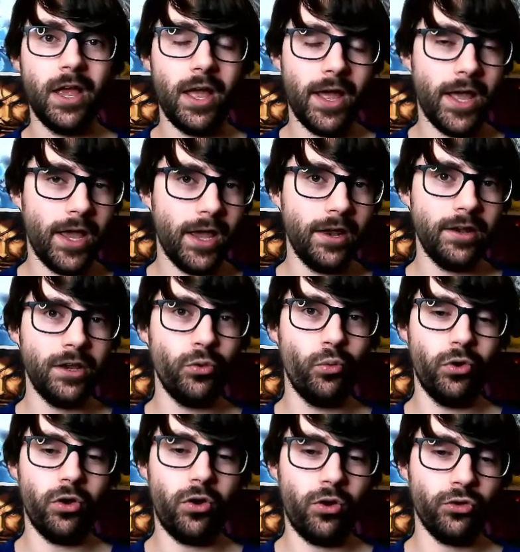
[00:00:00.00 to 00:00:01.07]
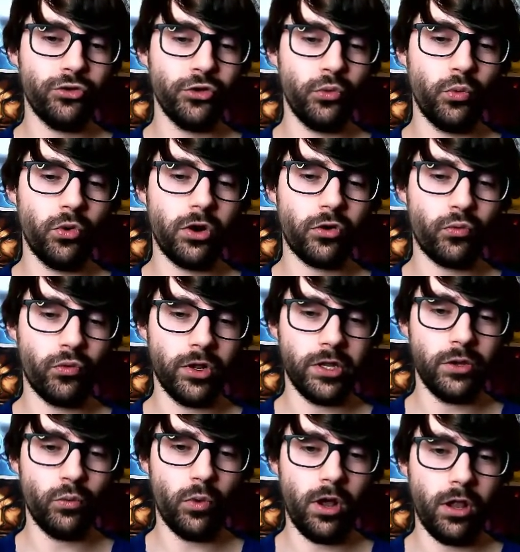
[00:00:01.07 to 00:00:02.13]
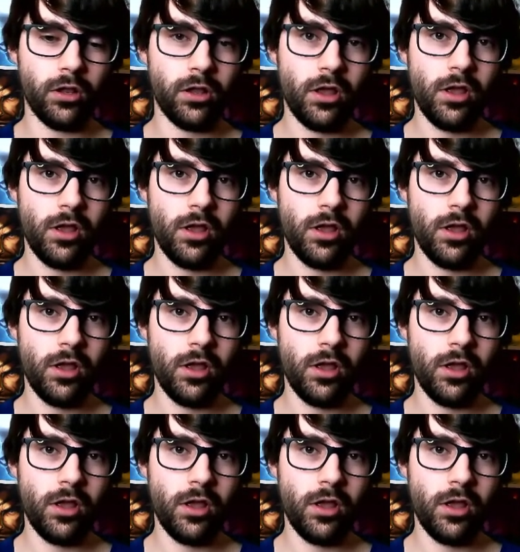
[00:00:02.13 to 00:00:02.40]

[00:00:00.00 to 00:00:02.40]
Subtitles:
And it would also work really well